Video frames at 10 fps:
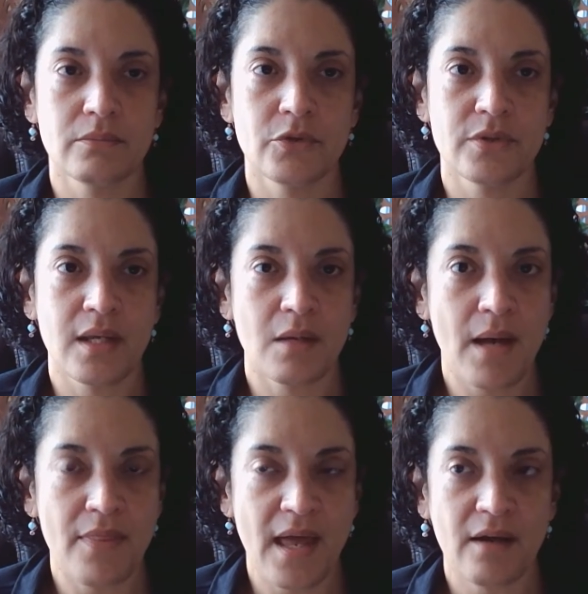you think
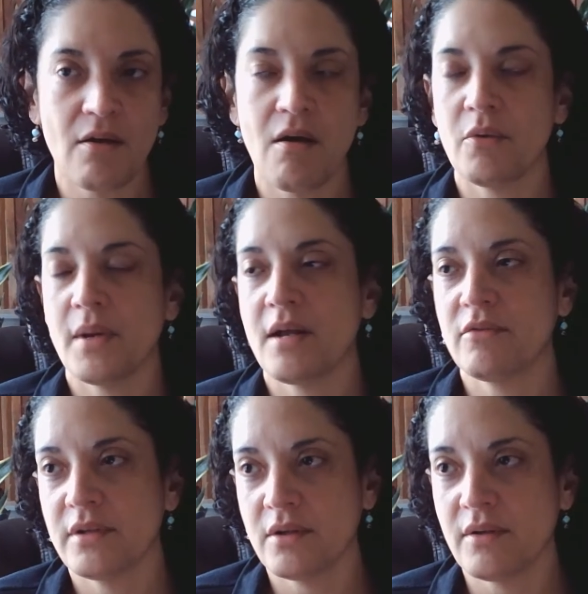about that car or
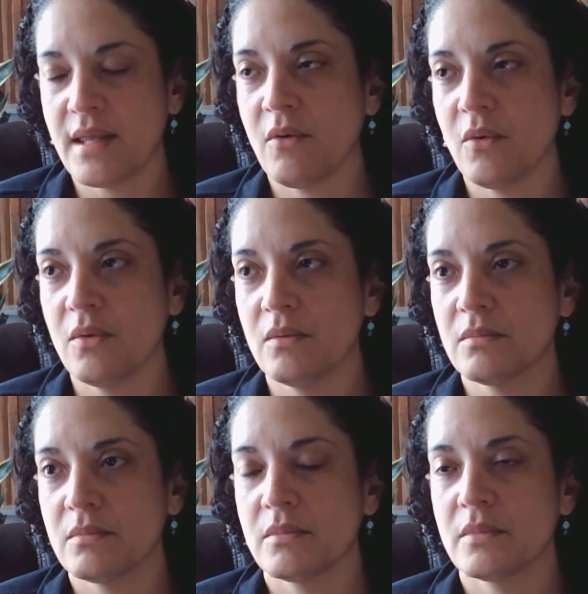whatever, that whole